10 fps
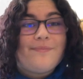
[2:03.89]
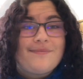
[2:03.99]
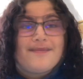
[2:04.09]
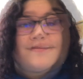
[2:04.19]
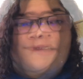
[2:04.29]

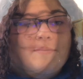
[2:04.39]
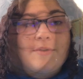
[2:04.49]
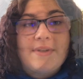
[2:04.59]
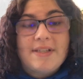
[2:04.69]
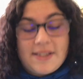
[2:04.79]
Next, I'm
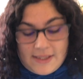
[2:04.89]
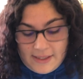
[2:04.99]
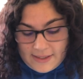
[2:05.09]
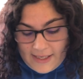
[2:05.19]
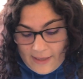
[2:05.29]
doing
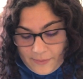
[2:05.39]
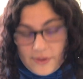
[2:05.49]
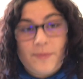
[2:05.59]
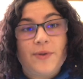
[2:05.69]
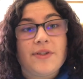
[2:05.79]
6
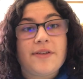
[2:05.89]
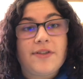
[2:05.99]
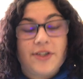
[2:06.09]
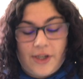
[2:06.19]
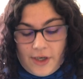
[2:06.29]
tablespoons of
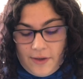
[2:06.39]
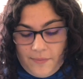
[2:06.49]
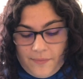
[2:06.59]
sugar.